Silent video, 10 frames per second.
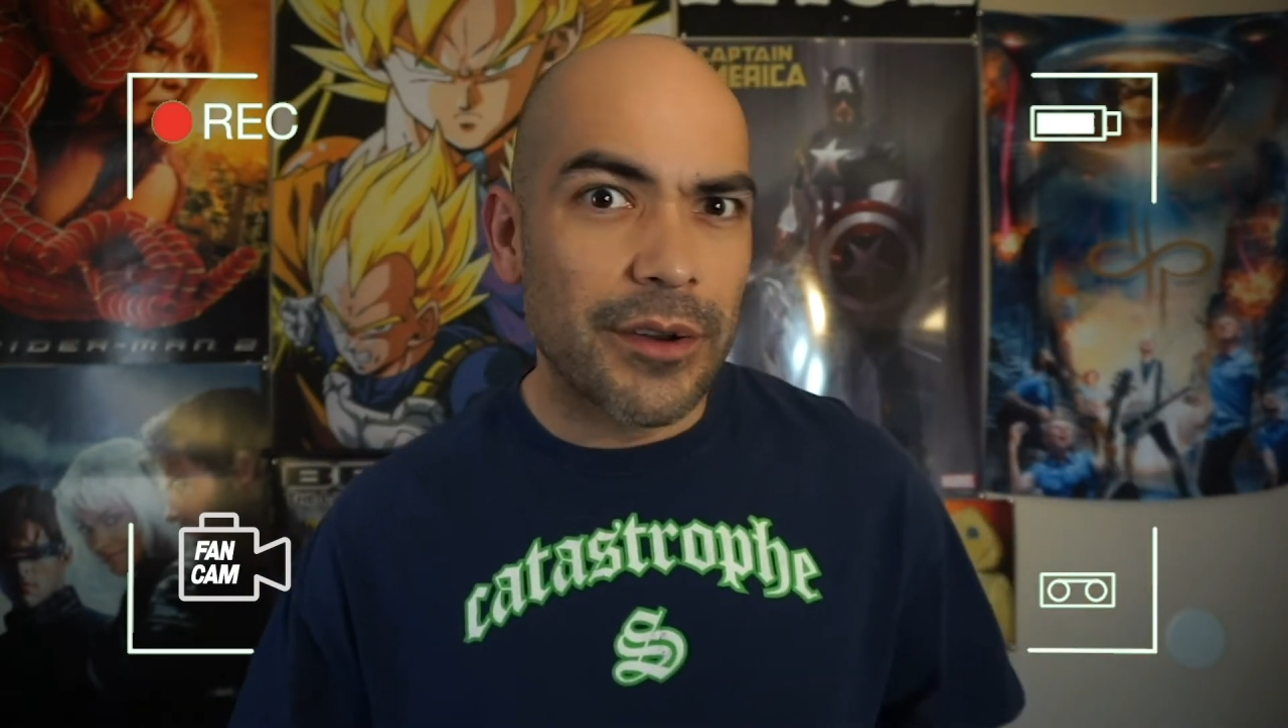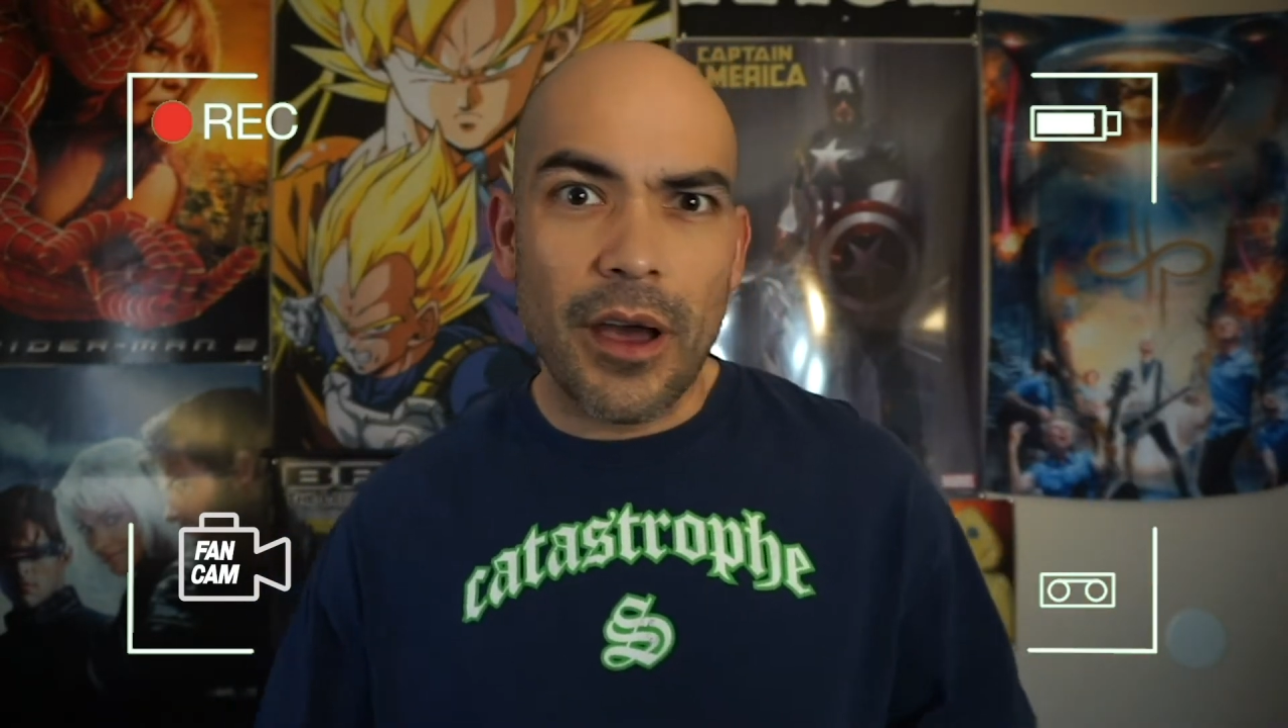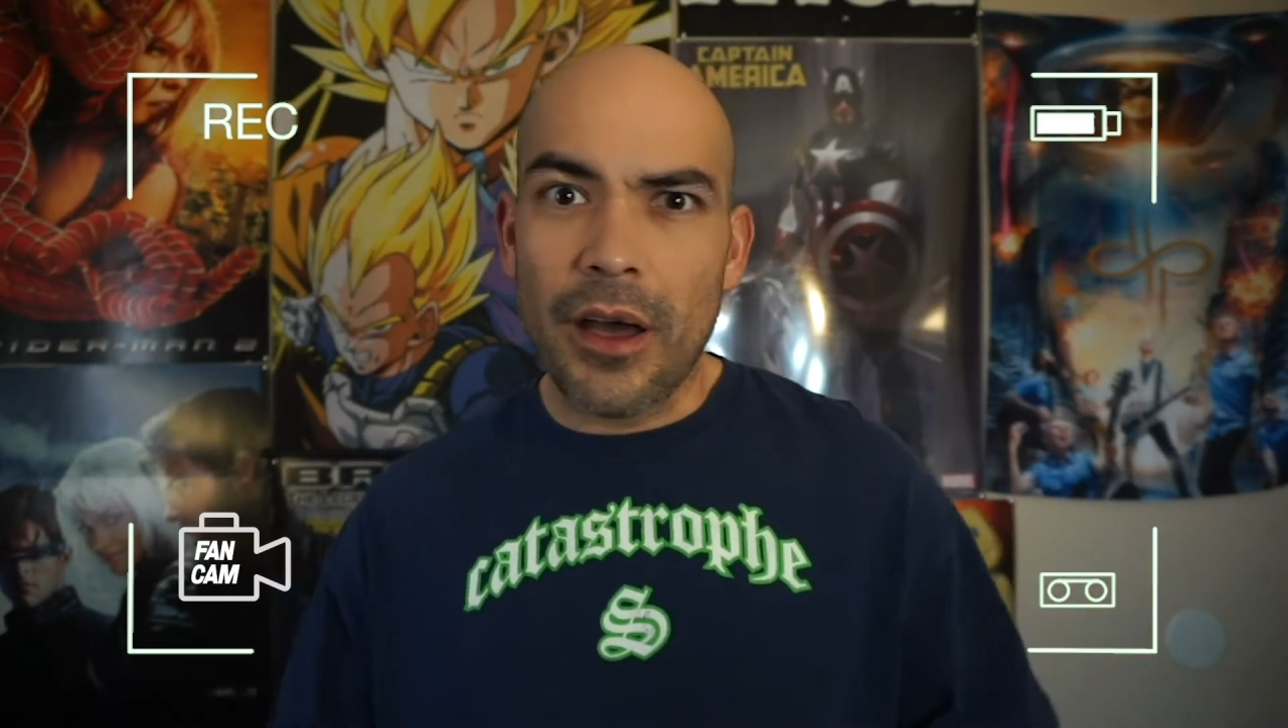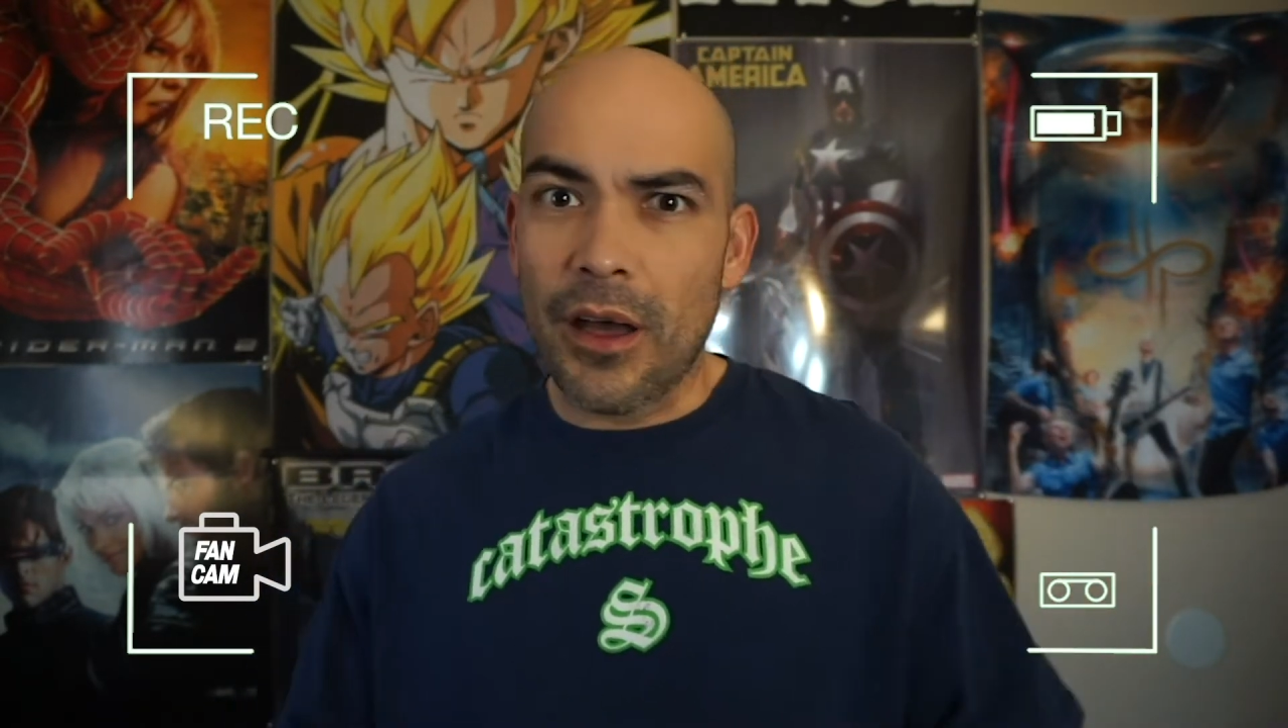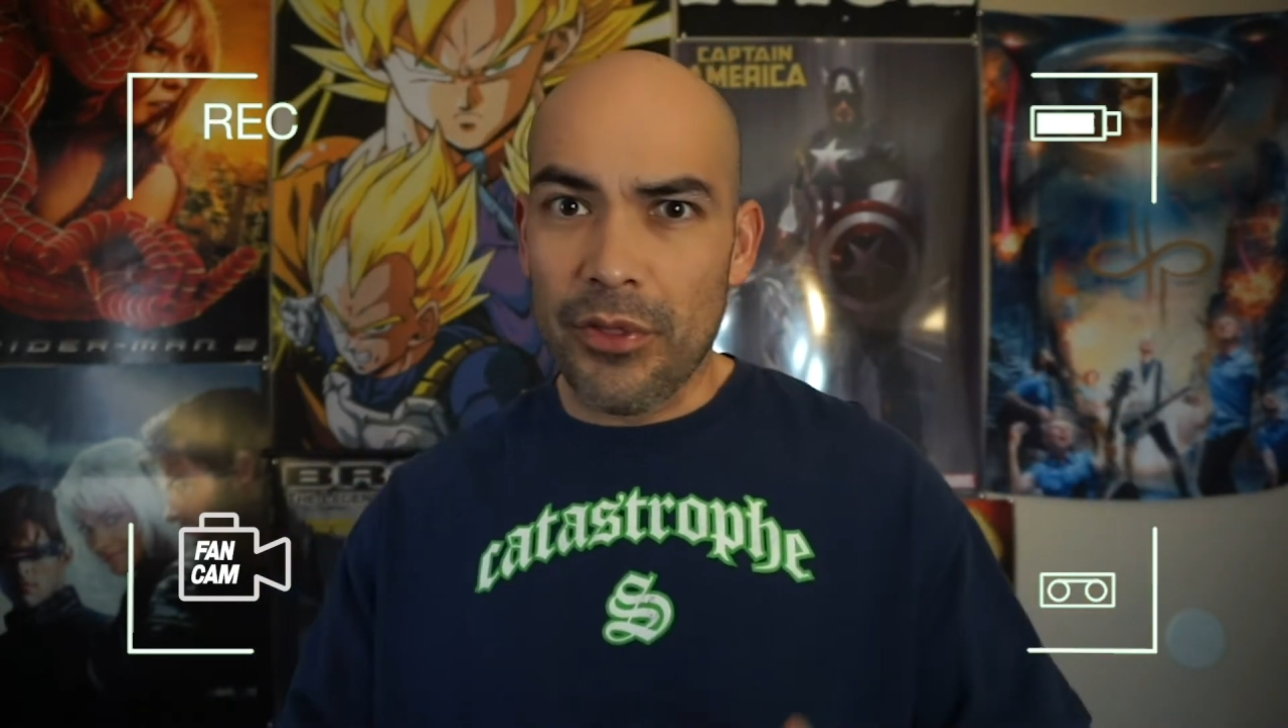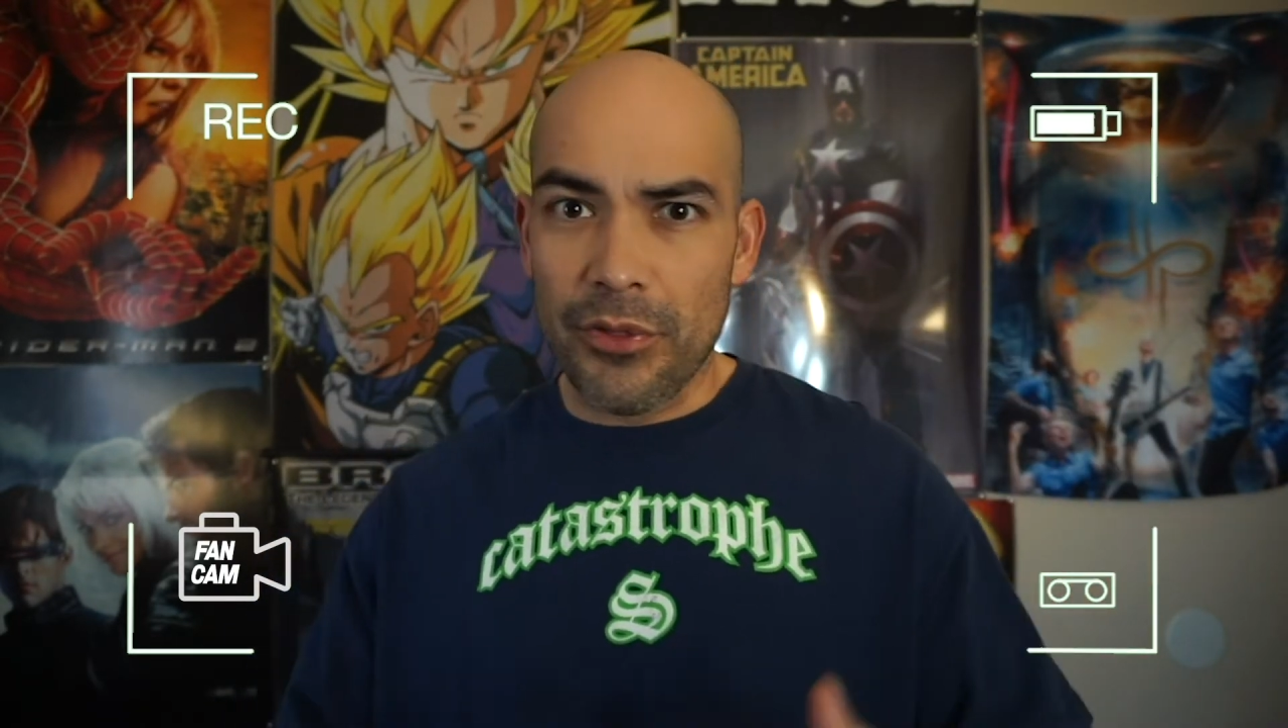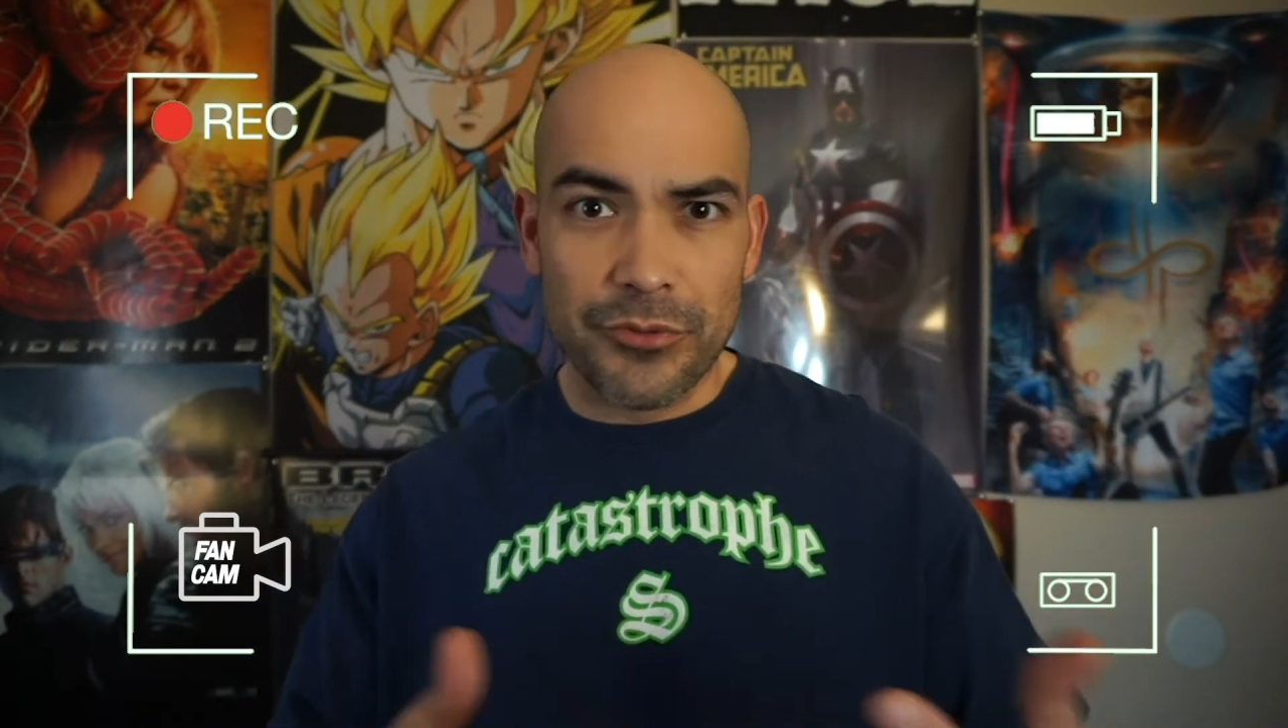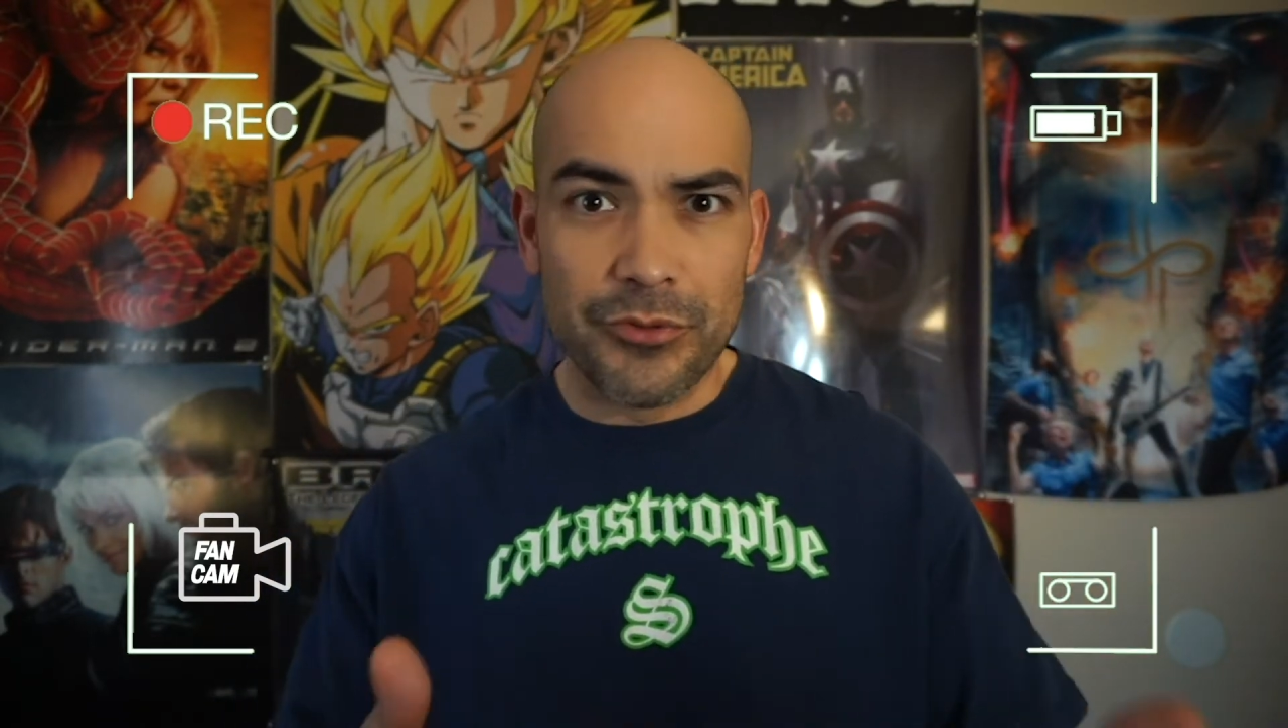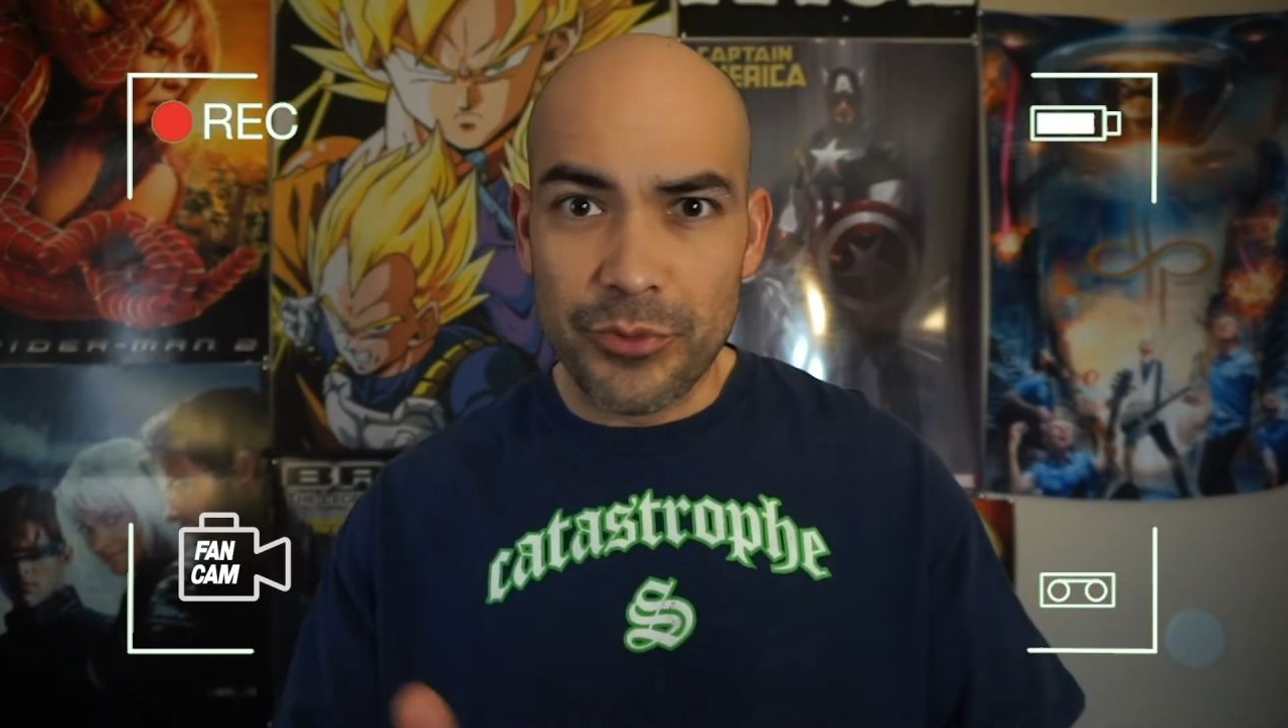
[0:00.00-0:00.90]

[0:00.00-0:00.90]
uh, they,